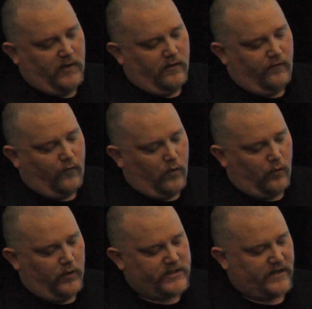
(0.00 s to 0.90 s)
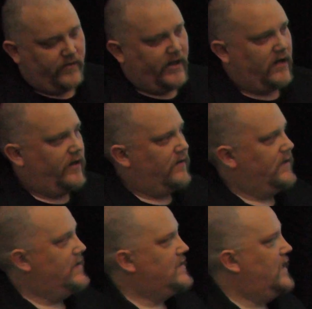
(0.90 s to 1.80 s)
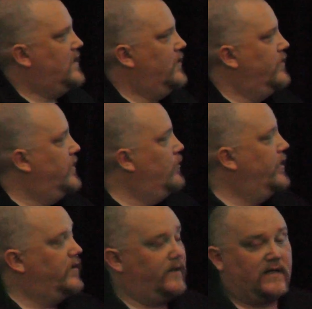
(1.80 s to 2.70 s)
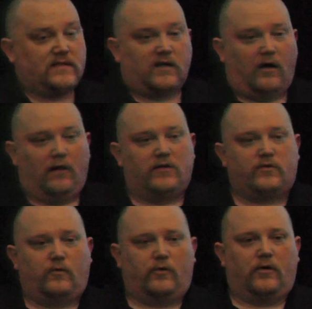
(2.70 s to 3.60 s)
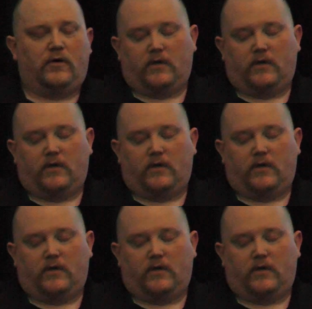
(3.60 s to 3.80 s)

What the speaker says: for whichever area they decide to go into, and whether that's college or a